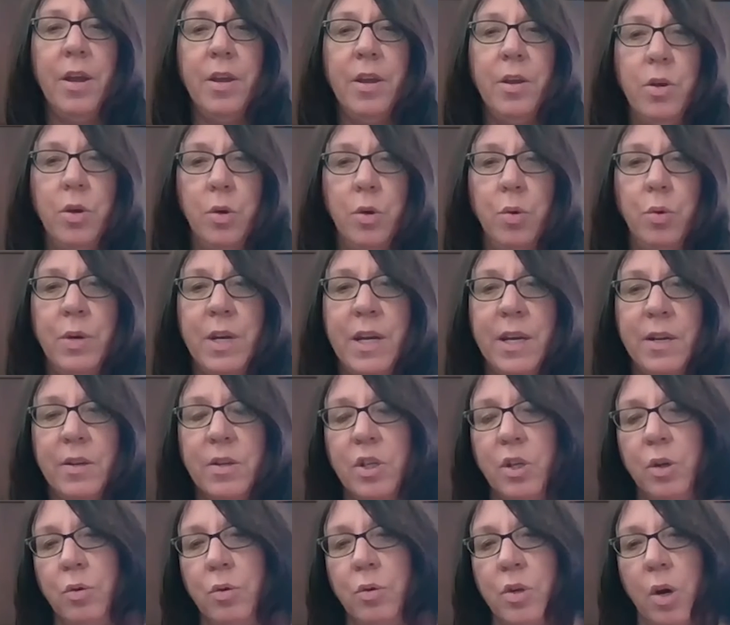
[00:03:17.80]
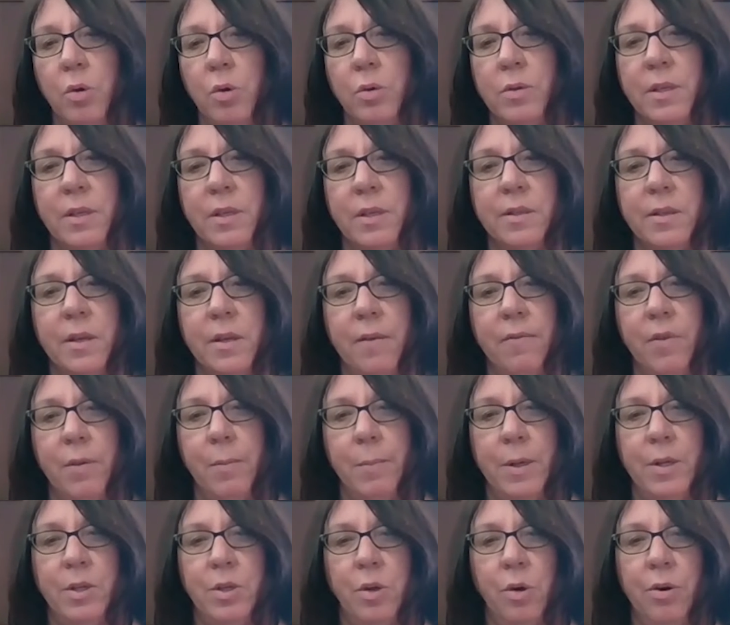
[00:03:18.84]
You need 2 doses of the
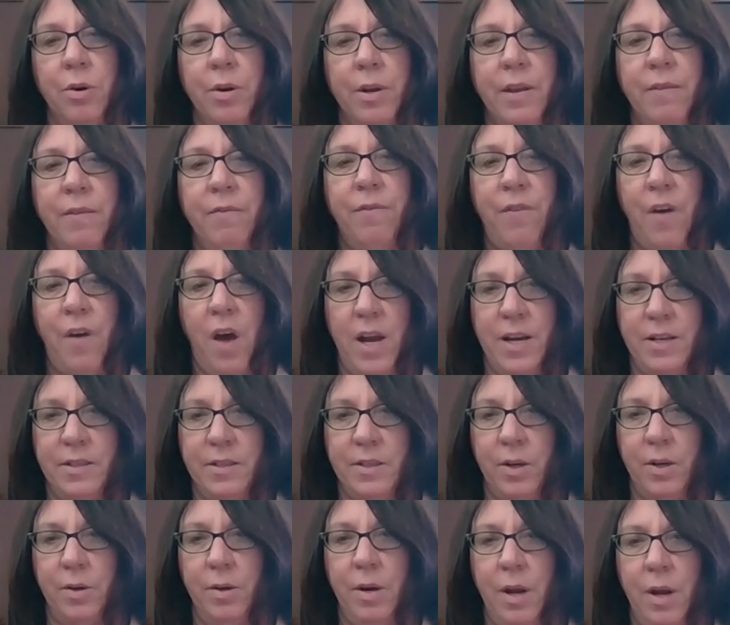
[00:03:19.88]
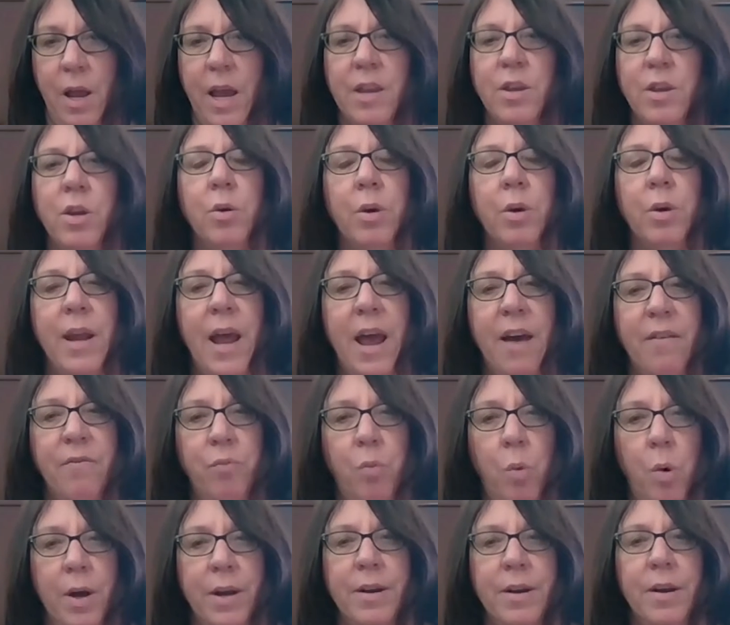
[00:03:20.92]
Moderna and Pfizer, and you can have
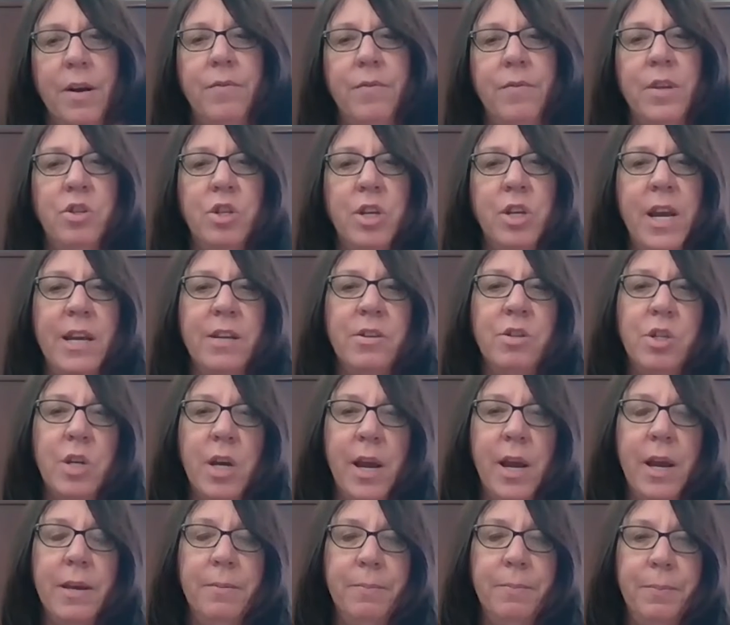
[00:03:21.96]
1 of the J&J.